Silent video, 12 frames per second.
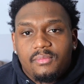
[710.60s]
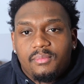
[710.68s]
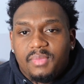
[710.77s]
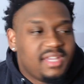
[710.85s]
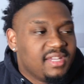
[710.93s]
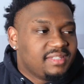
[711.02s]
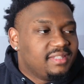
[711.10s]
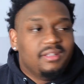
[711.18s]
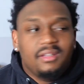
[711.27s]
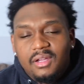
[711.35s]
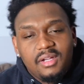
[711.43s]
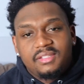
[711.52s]
Because
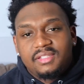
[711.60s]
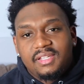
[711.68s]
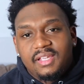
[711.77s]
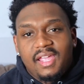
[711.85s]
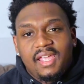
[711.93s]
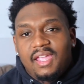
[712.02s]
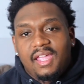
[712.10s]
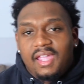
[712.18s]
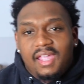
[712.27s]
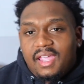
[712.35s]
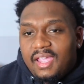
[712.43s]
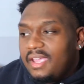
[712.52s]
looks
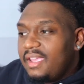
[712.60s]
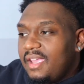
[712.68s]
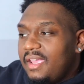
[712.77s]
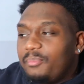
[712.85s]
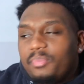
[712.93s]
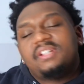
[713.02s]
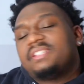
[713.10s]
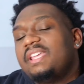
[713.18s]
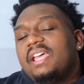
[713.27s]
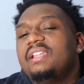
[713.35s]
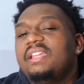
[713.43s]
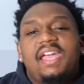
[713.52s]
and
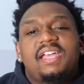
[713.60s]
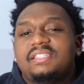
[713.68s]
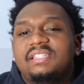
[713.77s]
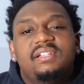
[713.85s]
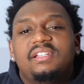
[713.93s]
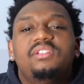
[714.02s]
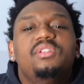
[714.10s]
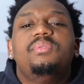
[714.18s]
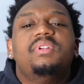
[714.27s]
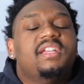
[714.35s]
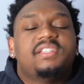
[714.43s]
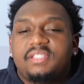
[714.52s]
personality has nothing to do
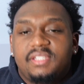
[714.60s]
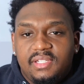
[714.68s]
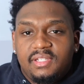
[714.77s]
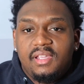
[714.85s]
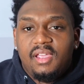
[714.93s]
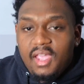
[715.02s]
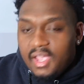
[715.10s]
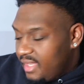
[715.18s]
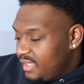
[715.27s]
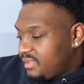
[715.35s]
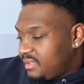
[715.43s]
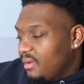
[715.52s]
with that shit.
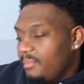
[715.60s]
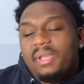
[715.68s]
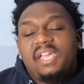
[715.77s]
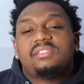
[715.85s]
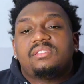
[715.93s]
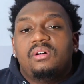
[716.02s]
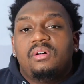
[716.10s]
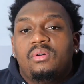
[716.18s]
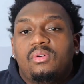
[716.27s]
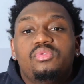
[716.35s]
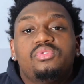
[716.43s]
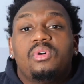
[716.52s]
It's based
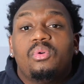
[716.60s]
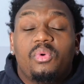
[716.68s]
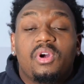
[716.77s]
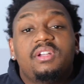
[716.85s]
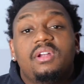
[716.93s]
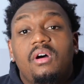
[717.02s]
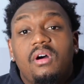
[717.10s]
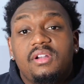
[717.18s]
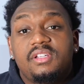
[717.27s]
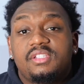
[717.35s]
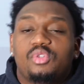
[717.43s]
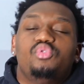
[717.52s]
on who's going to work the
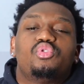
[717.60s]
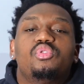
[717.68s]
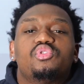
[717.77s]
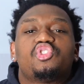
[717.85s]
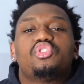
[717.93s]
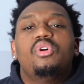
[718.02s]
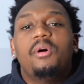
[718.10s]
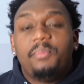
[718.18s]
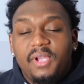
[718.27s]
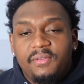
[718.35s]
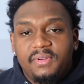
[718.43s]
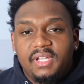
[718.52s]
hardest, who's going to show up
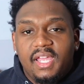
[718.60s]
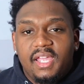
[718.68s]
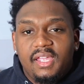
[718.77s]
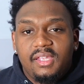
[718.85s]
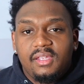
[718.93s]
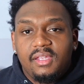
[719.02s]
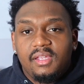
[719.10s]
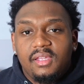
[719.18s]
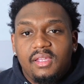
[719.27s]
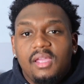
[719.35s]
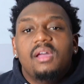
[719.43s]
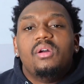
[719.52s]
every day,
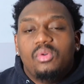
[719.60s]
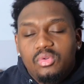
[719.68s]
and